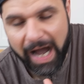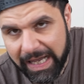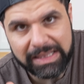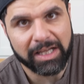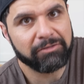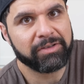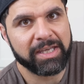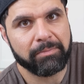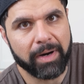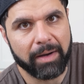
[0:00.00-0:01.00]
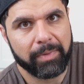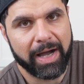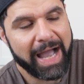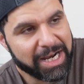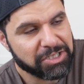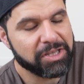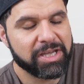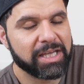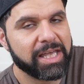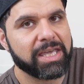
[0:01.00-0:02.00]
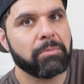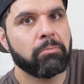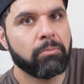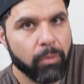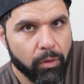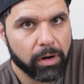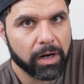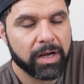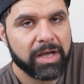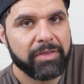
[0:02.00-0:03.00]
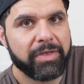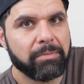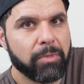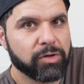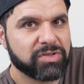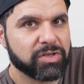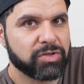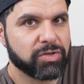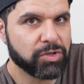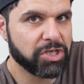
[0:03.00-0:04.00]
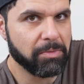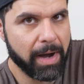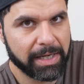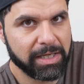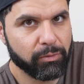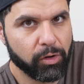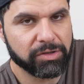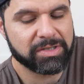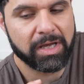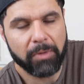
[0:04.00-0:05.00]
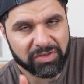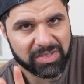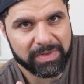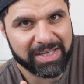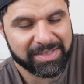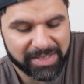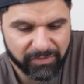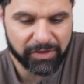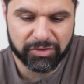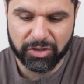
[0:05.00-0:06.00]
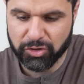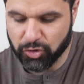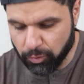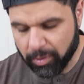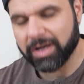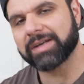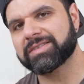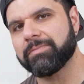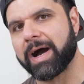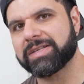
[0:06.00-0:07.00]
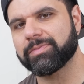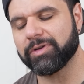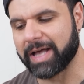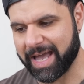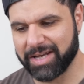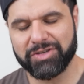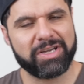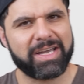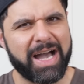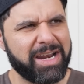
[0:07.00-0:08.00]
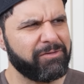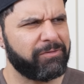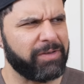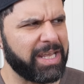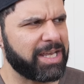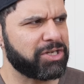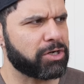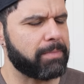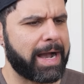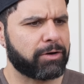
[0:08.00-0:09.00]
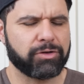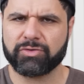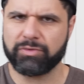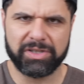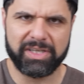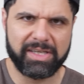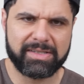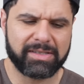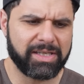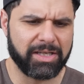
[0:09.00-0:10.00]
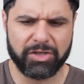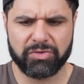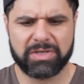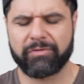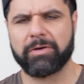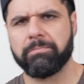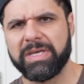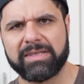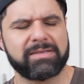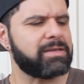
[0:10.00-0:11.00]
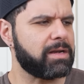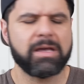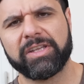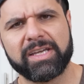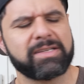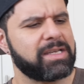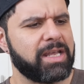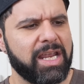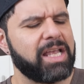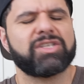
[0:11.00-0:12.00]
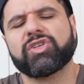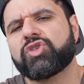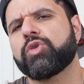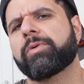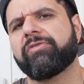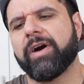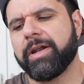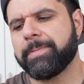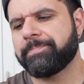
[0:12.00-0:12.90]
I love kimbap. I actually think I like it more than most sushi maki rolls, mostly because this feels super customizable and you can kind of fit it into your macros really easily and use different meats and fillings, and it's just super fun.